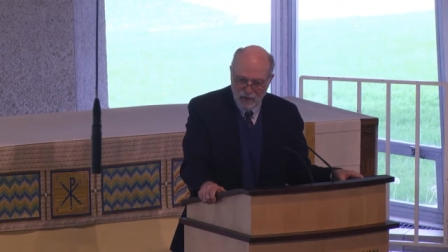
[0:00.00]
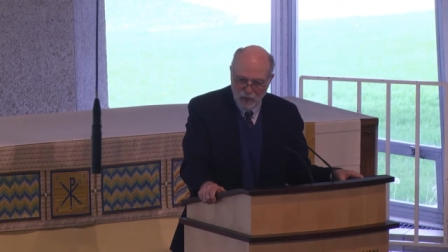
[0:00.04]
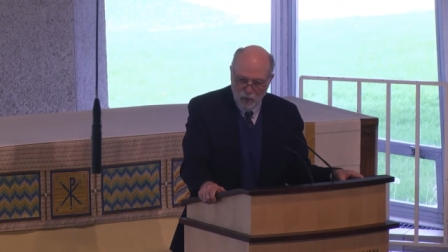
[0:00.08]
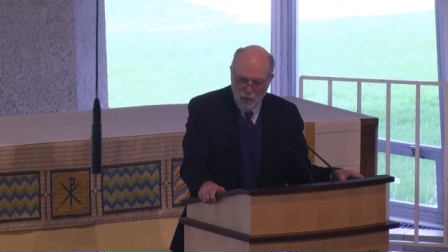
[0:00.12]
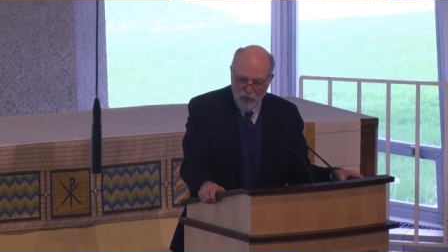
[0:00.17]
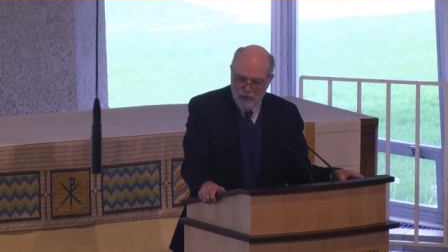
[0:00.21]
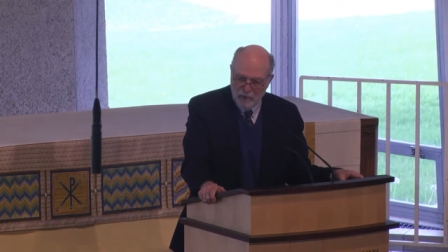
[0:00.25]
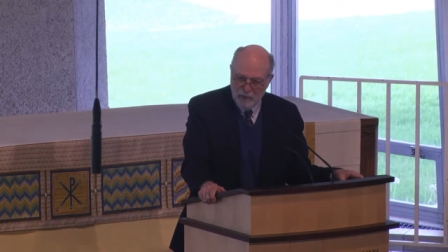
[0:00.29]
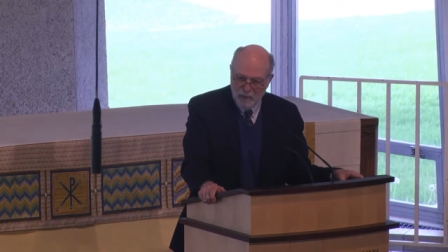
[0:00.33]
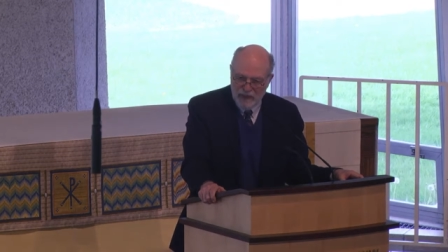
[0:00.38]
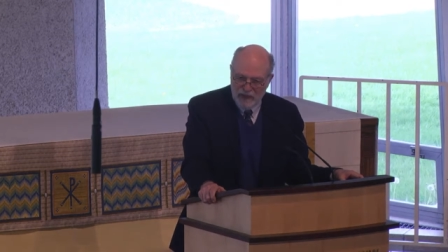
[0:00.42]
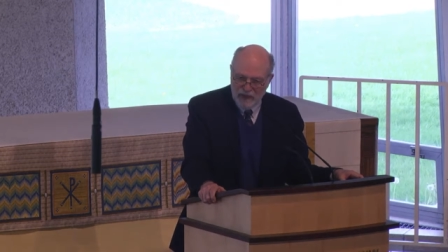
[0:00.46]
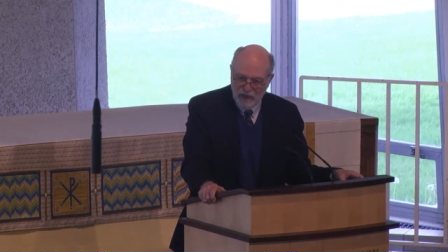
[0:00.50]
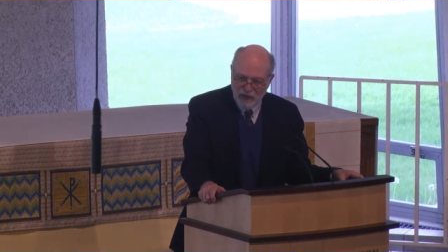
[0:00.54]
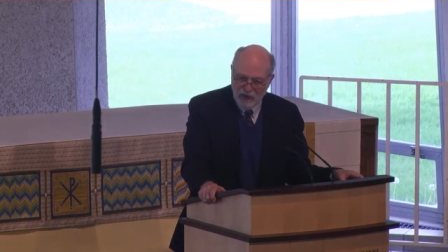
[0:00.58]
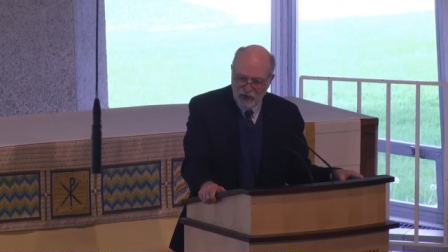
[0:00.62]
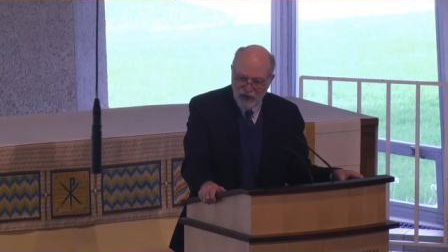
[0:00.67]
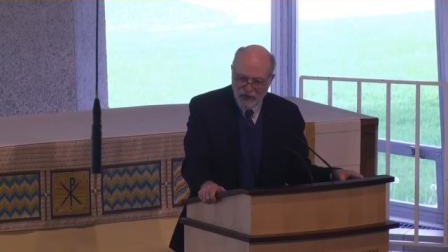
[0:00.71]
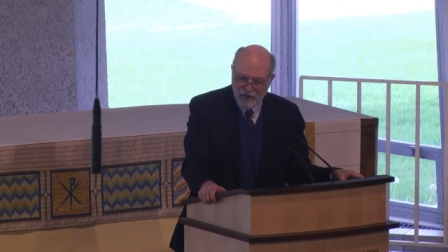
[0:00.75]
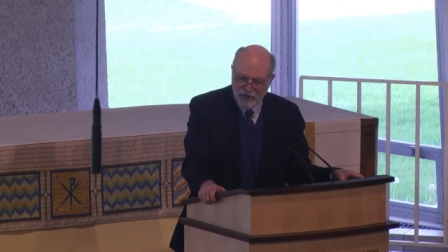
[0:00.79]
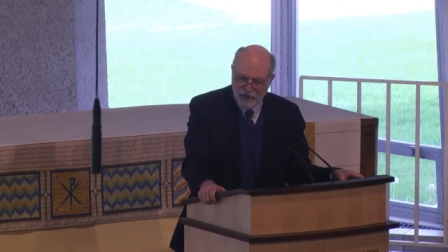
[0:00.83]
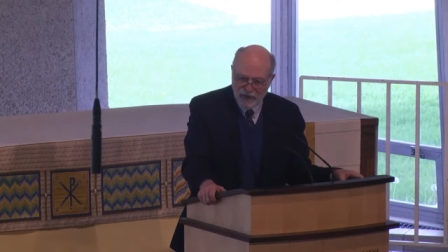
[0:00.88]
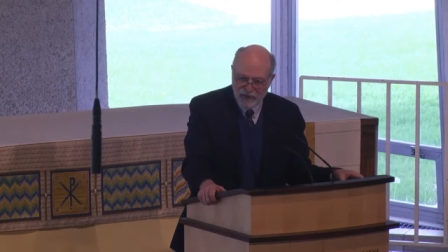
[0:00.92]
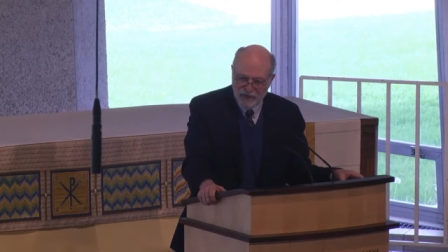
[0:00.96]
We've been
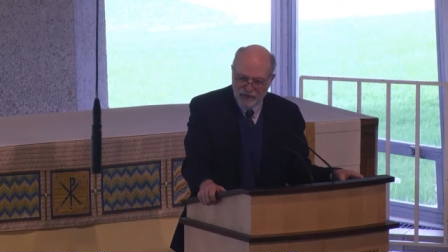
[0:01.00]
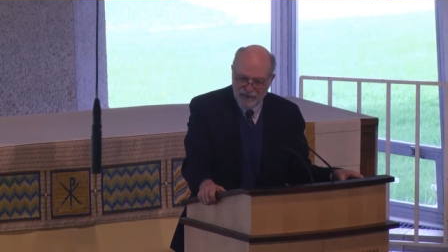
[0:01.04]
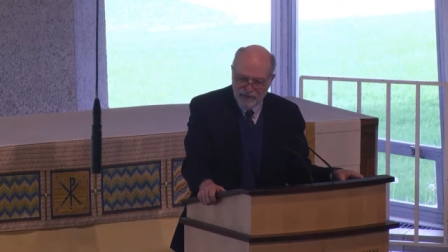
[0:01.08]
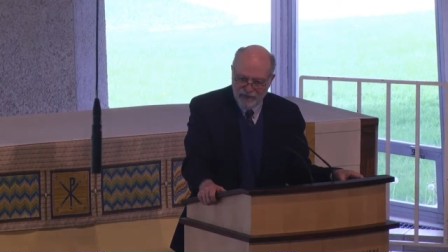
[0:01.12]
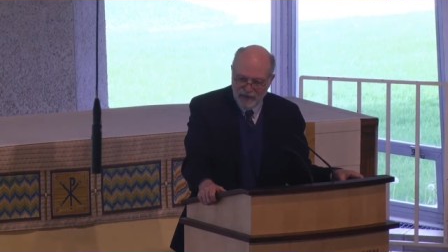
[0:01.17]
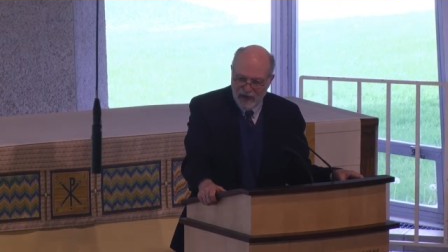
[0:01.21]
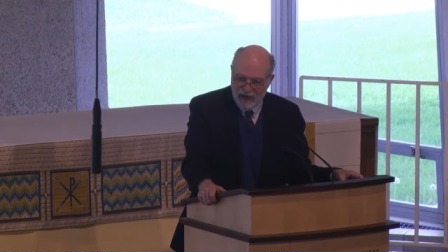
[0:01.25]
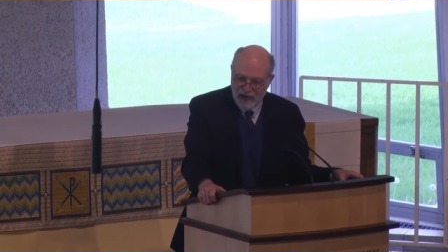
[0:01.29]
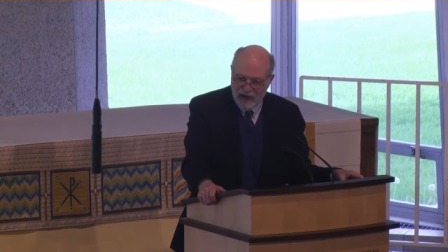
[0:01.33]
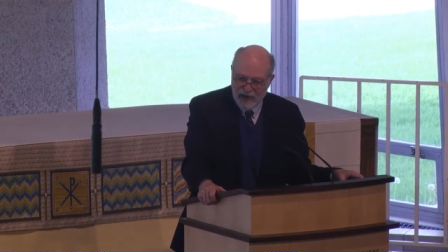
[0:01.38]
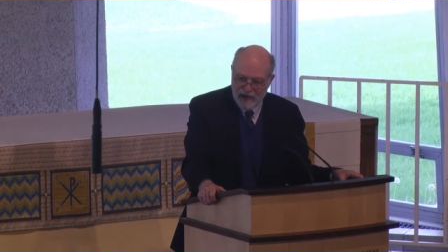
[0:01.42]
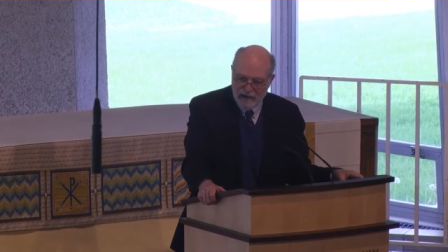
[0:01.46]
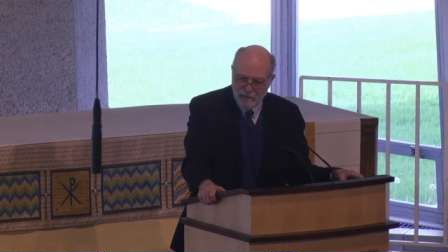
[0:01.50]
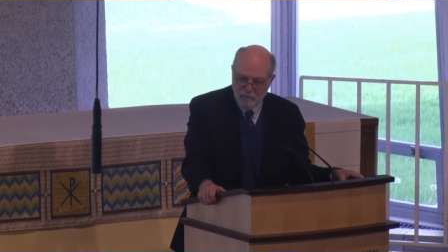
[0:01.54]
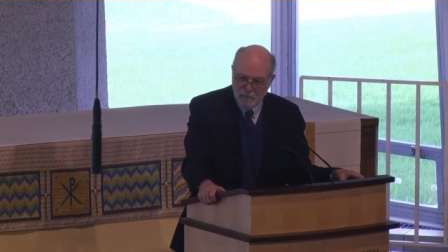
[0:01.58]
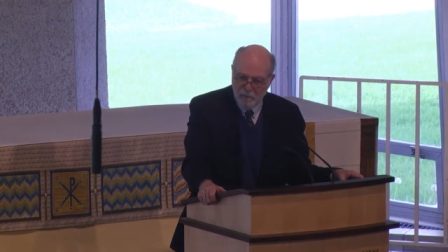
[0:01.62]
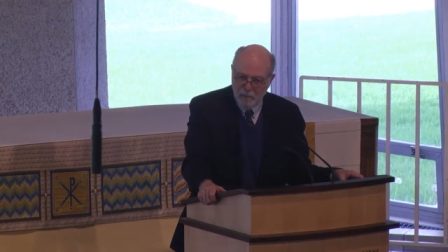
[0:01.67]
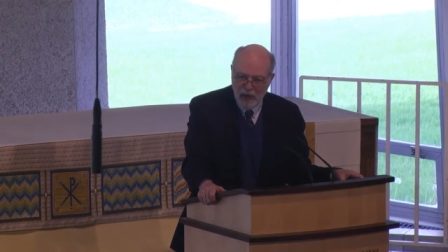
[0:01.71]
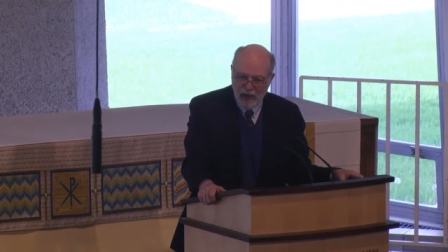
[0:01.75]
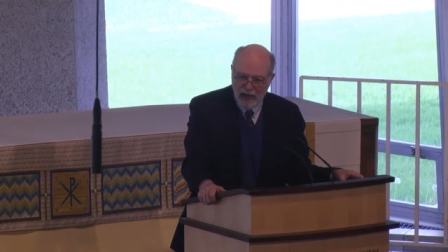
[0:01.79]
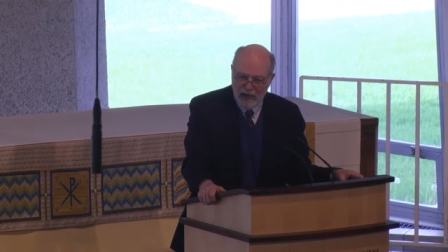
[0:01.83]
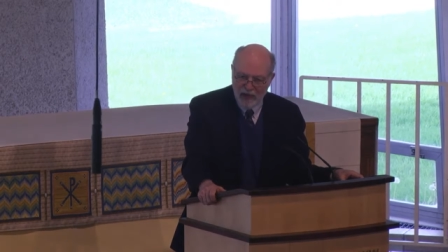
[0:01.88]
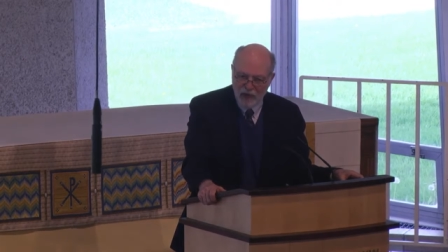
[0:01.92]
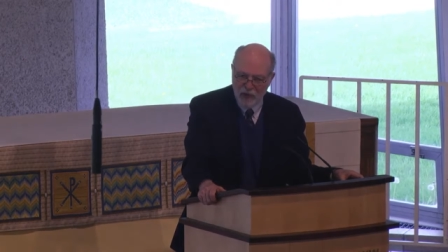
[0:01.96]
justified
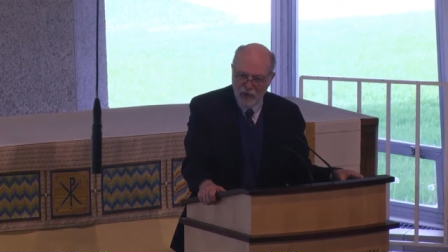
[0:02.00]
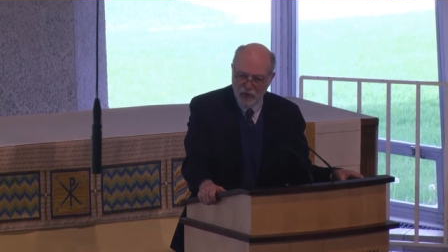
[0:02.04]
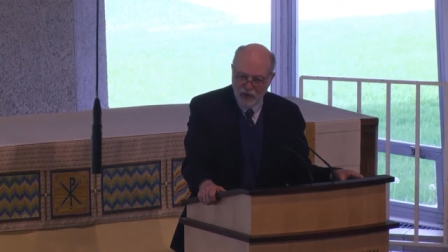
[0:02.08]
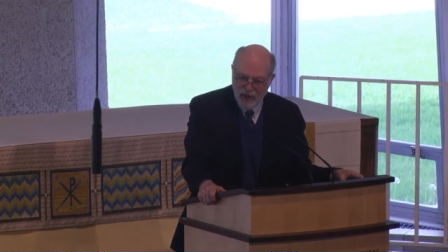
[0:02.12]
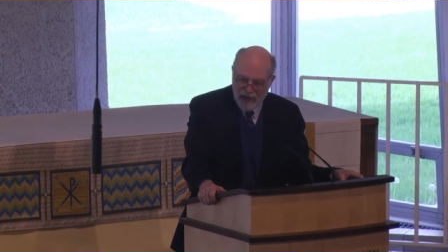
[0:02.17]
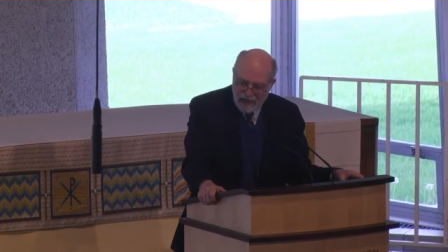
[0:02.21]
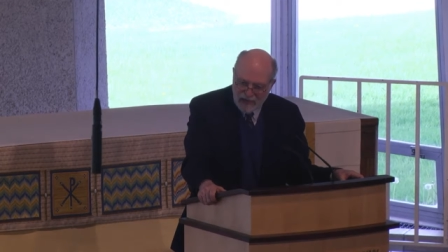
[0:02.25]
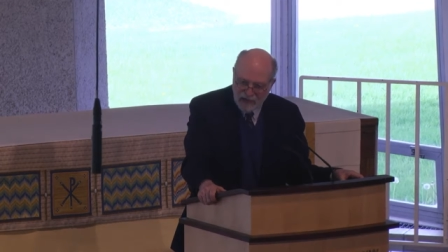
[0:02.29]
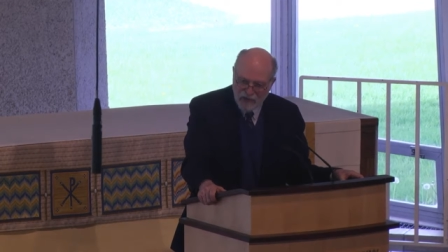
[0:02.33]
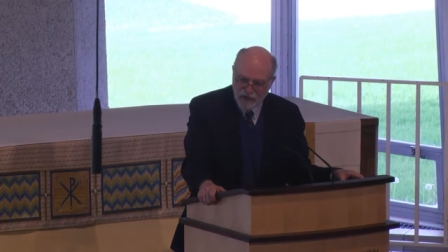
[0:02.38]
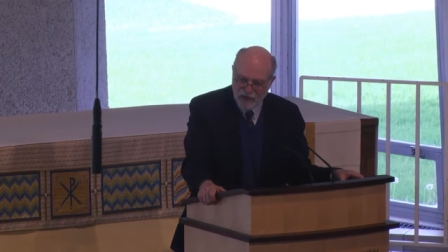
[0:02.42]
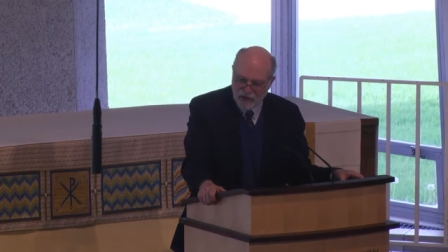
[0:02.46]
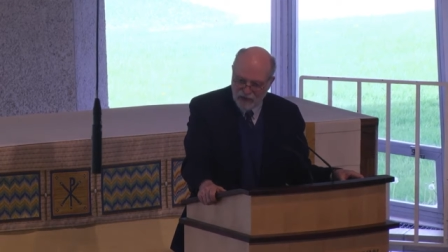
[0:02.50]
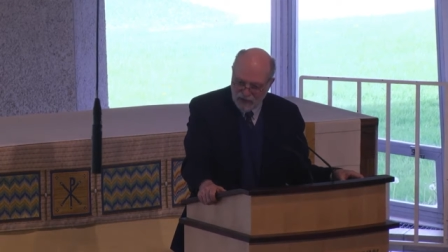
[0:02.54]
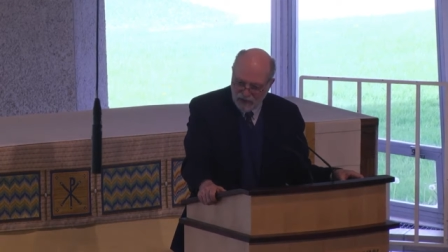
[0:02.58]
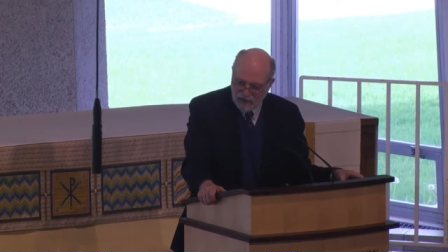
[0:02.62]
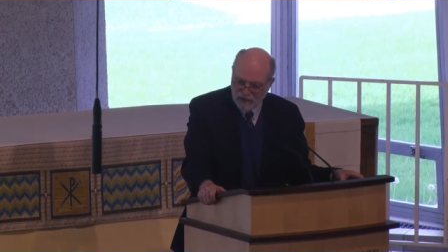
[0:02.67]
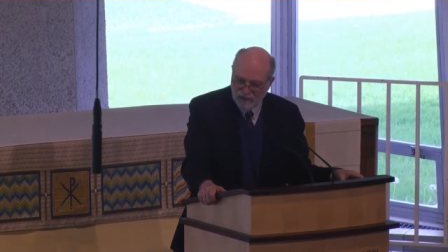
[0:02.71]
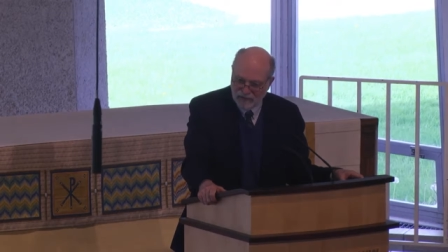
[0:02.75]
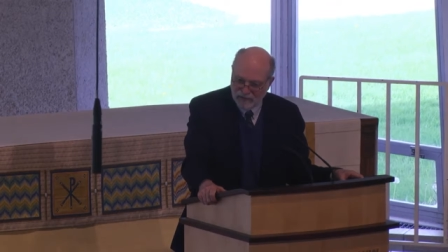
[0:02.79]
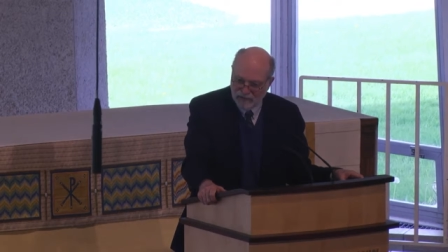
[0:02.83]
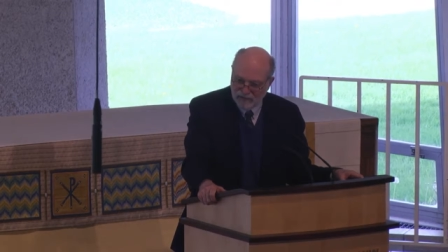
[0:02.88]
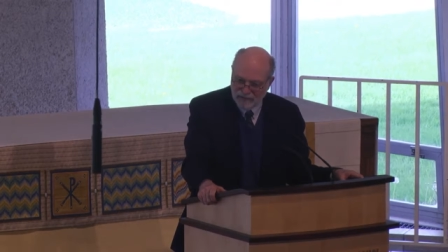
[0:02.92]
by grace.